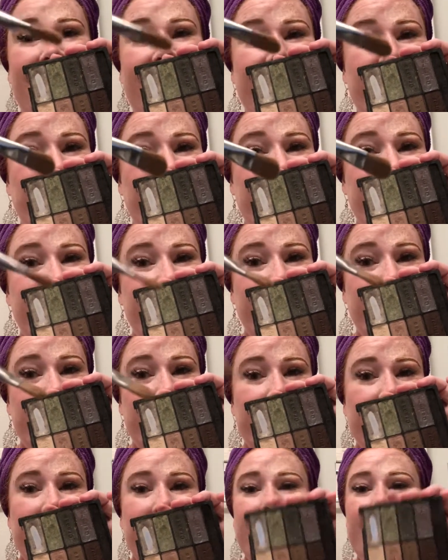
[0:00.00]
I freaking love
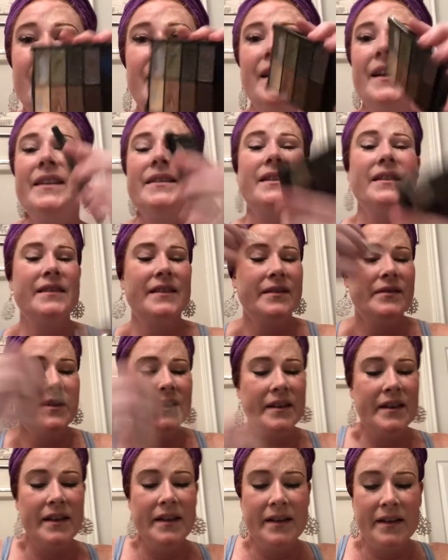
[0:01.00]
it. It does
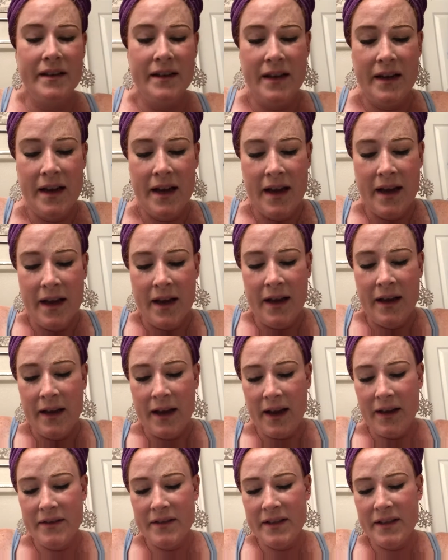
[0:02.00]
everything.
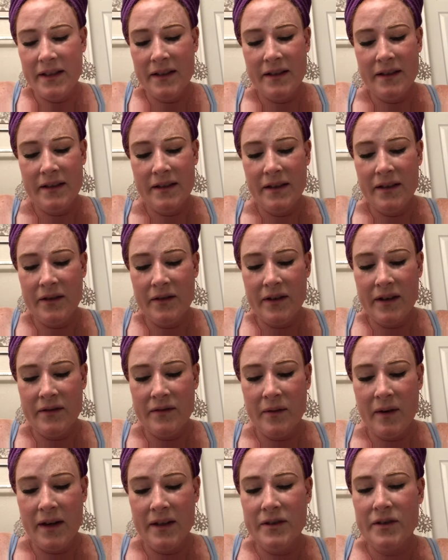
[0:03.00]
I've seen, you know, I've
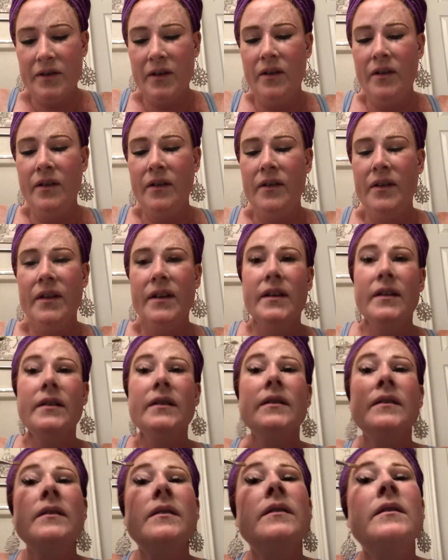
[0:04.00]
watched all
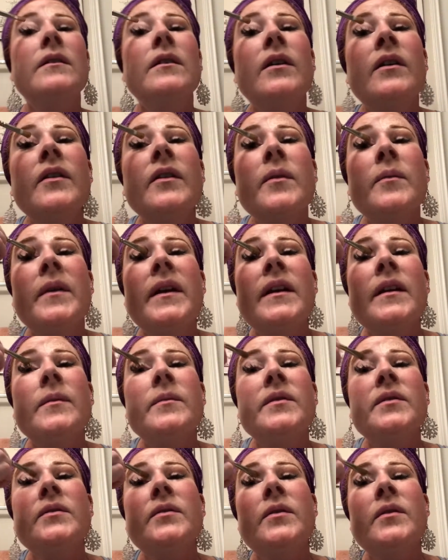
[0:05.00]
the makeup
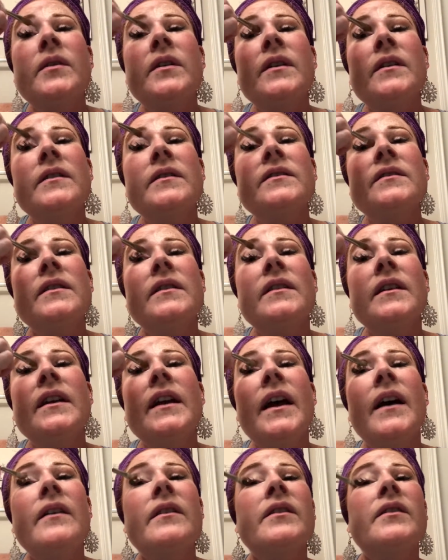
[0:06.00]
tutorials on like
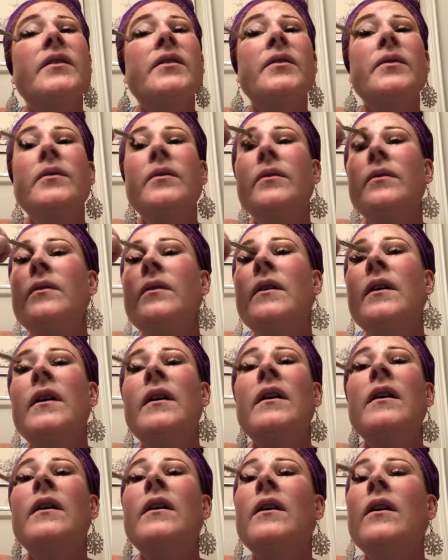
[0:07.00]
how to do
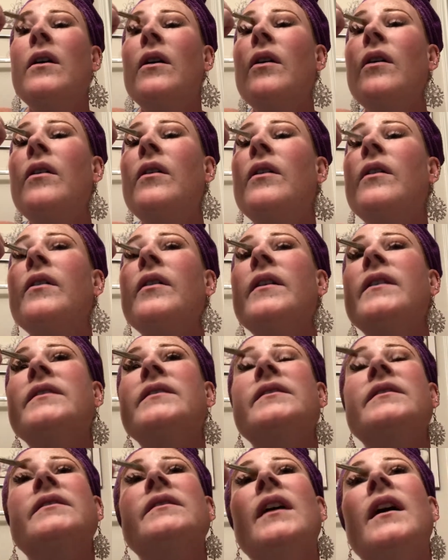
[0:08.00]
all this
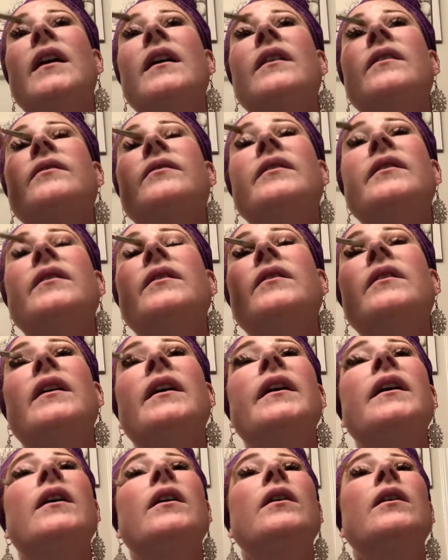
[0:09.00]
stuff. And they're
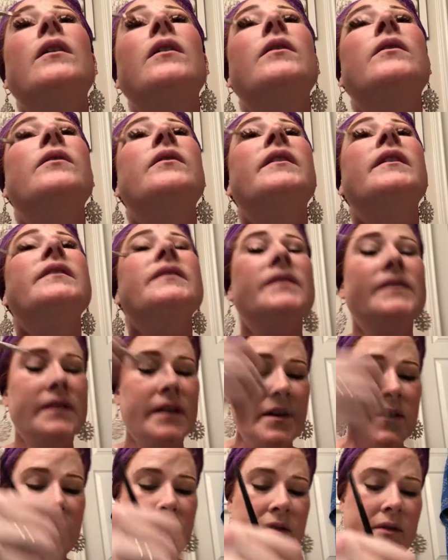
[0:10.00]
like, oh, this is
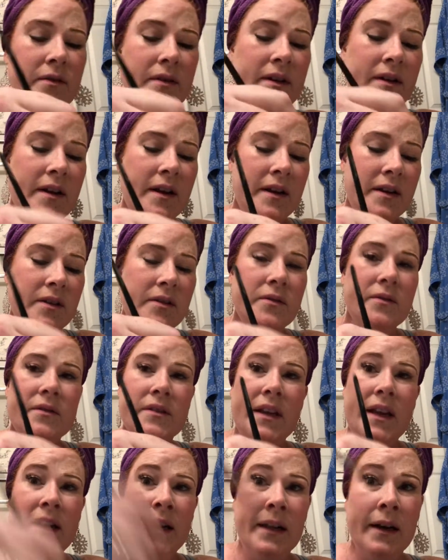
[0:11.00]
how you do it. And I
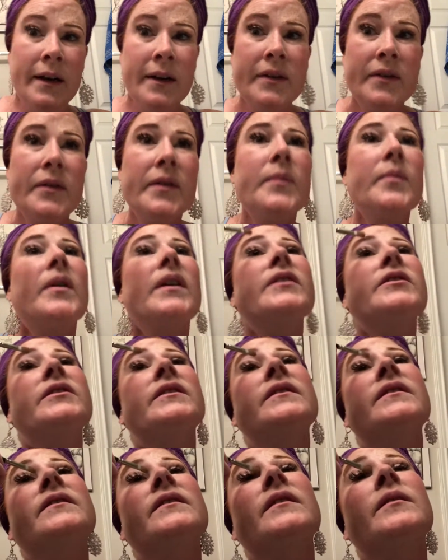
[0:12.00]
use 800
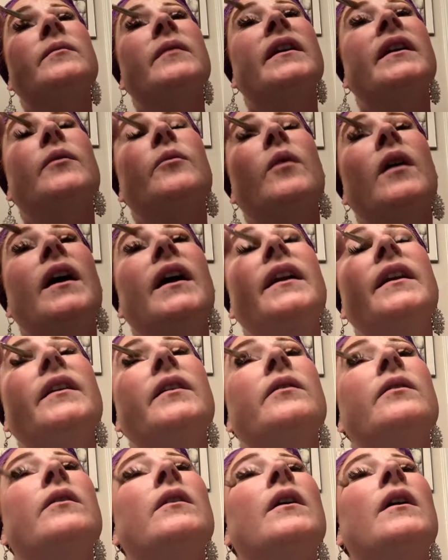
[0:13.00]
brushes. And I'm like, why do
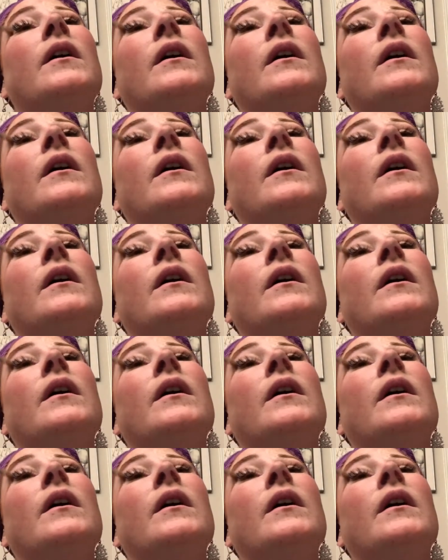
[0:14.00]
you,